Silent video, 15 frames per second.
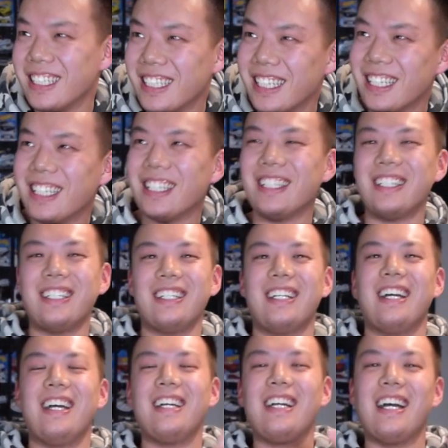
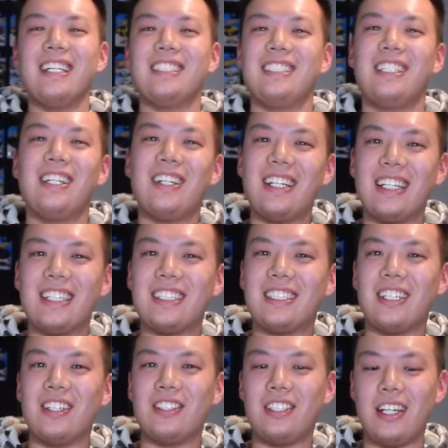Hey guys, it's Eric.
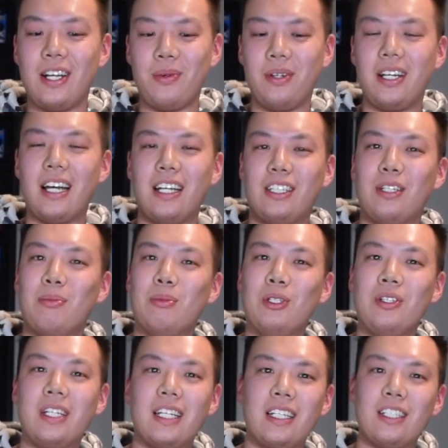So today we got the
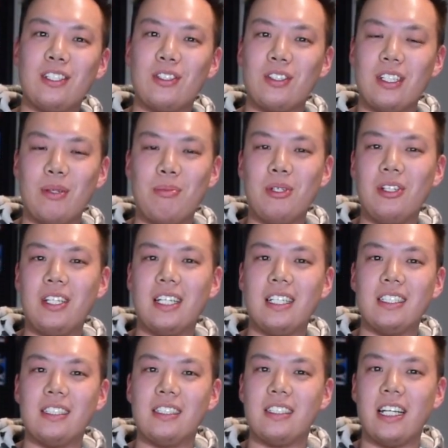
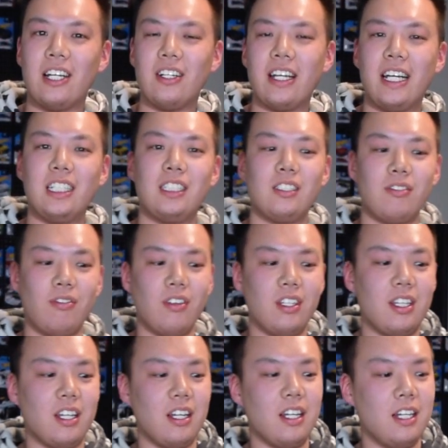Mugen taillights for
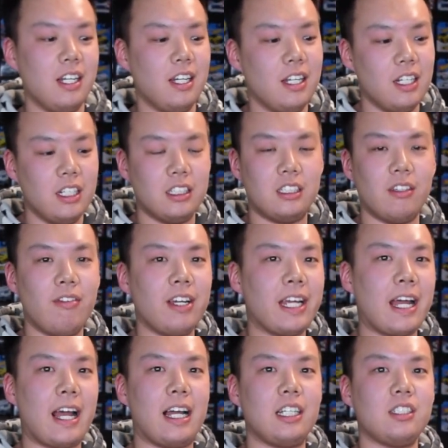the Civic
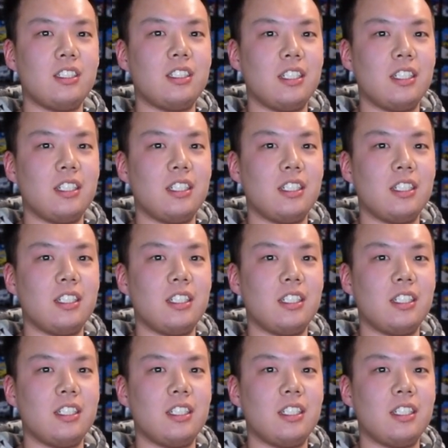Hatch